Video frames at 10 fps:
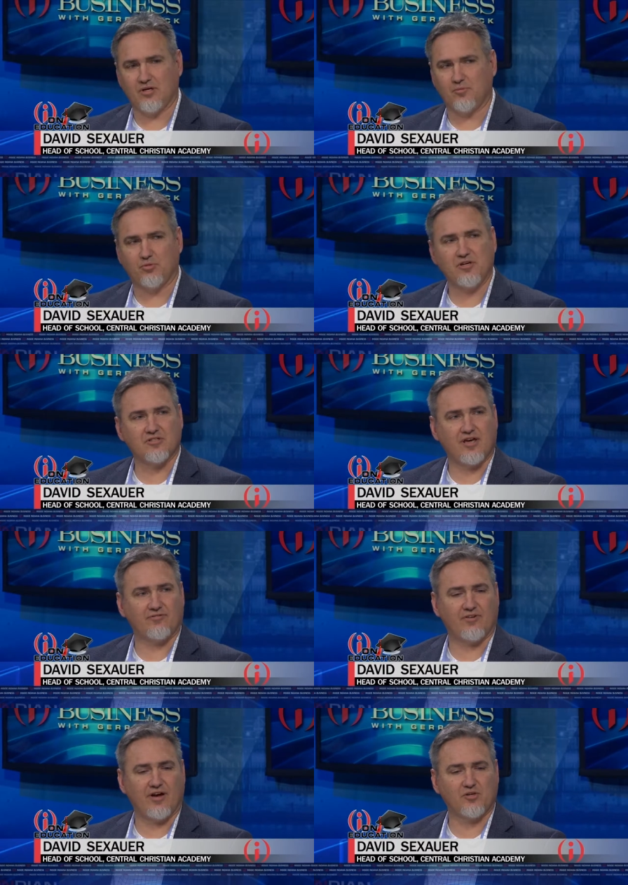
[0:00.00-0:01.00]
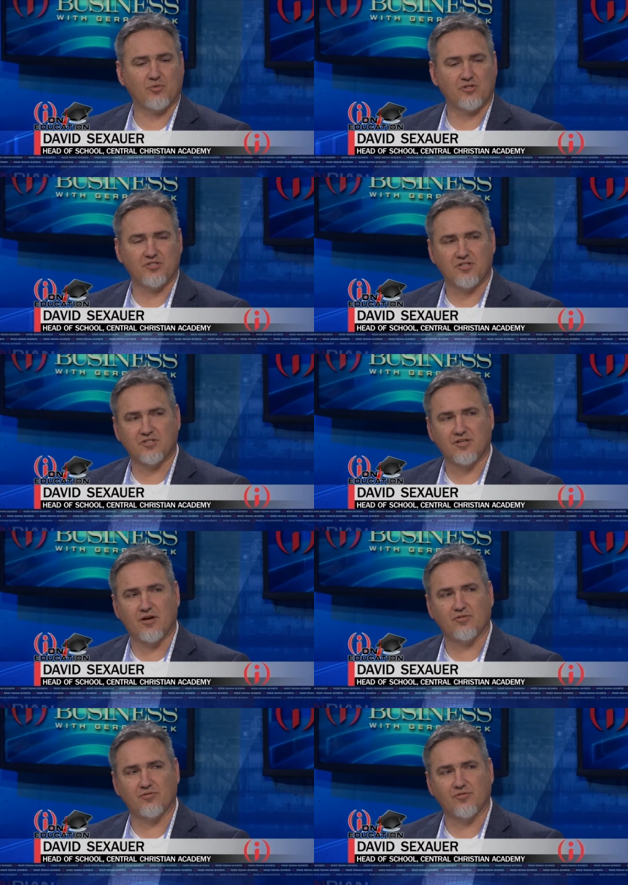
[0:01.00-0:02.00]
uh, embrace that fact. We're just
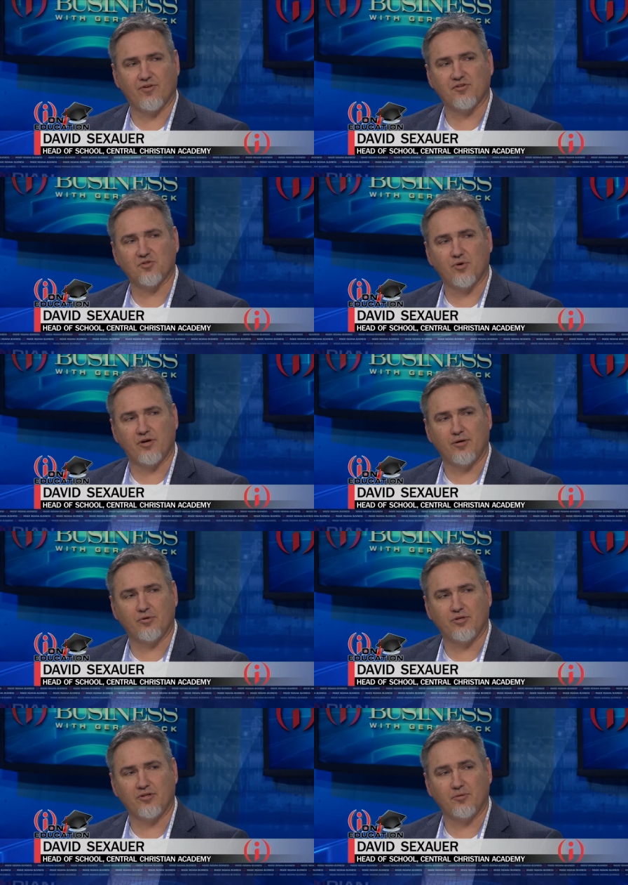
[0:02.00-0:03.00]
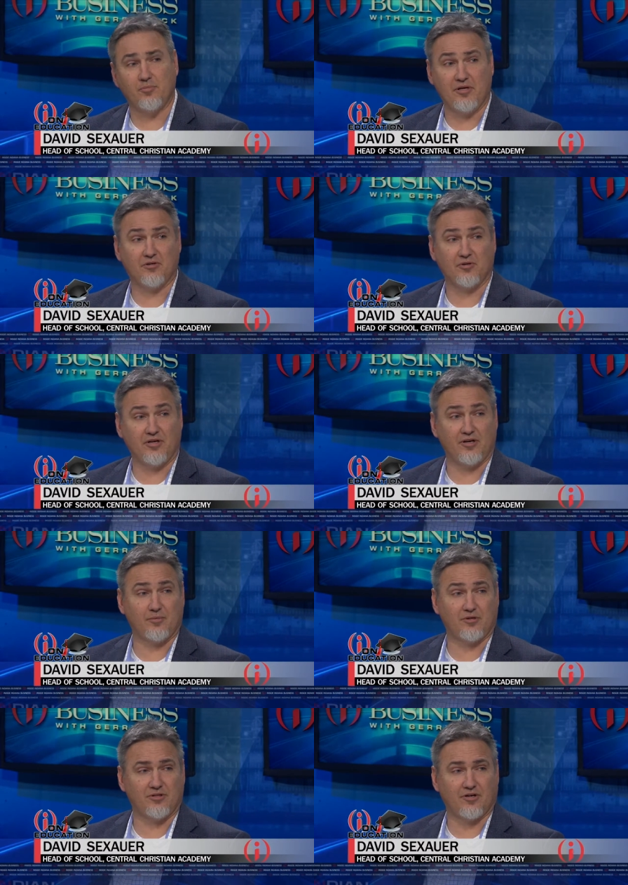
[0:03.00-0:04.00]
south of the Fountain Square neighborhood and the Bean Creek
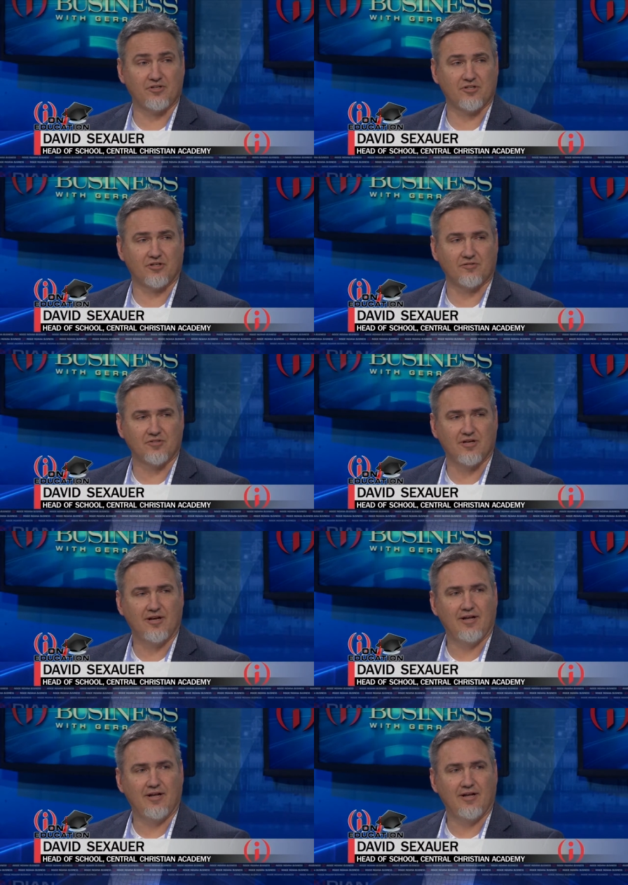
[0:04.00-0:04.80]
neighborhood ourselves.